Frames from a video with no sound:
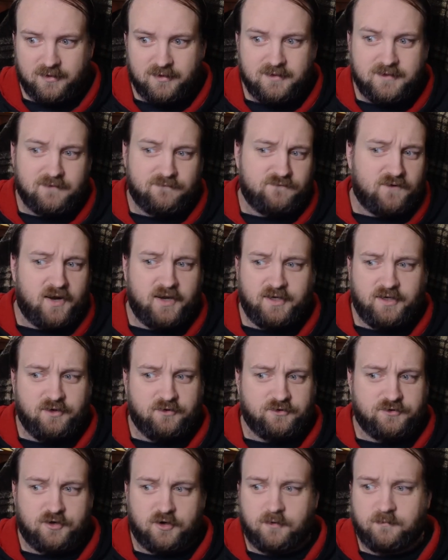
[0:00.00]
defining
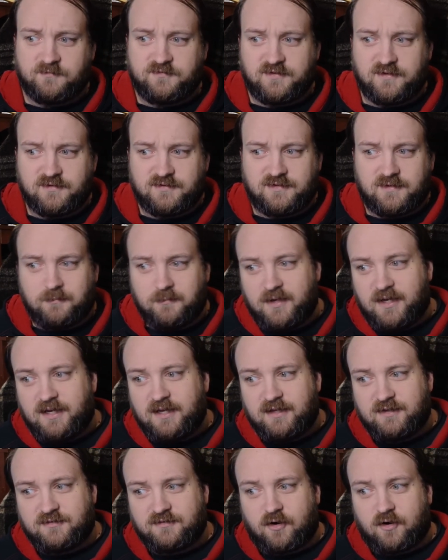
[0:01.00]
your terms since the meanings